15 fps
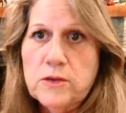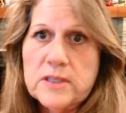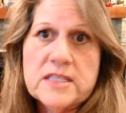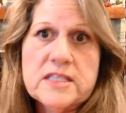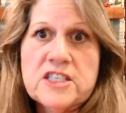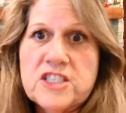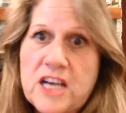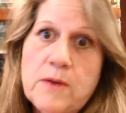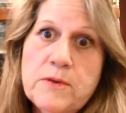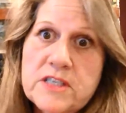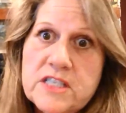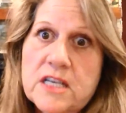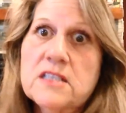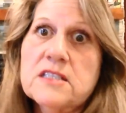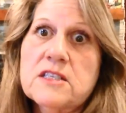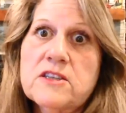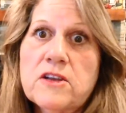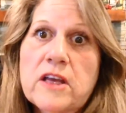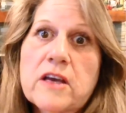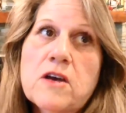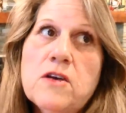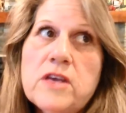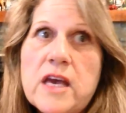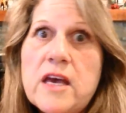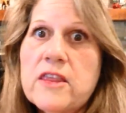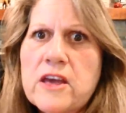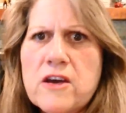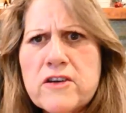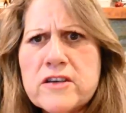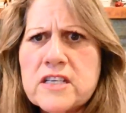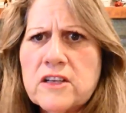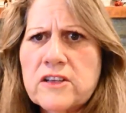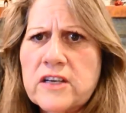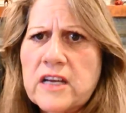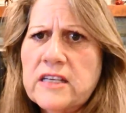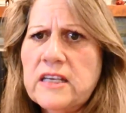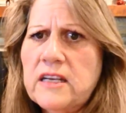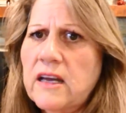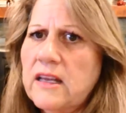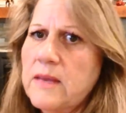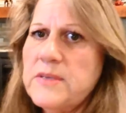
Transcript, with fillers: It's the shower gels, and they're like, "Oh yeah, they are $1.99.